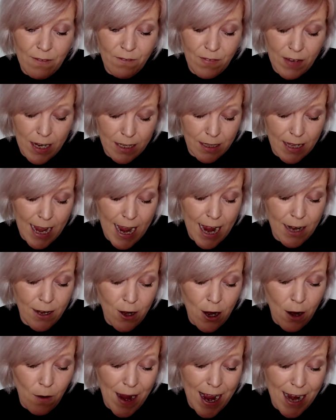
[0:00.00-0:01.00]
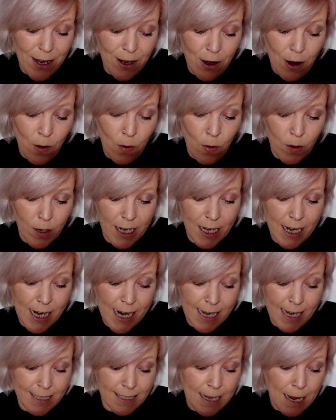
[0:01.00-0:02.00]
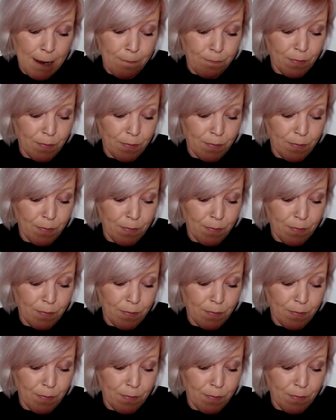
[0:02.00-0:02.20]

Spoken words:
I feel it. I know it. I know what it is.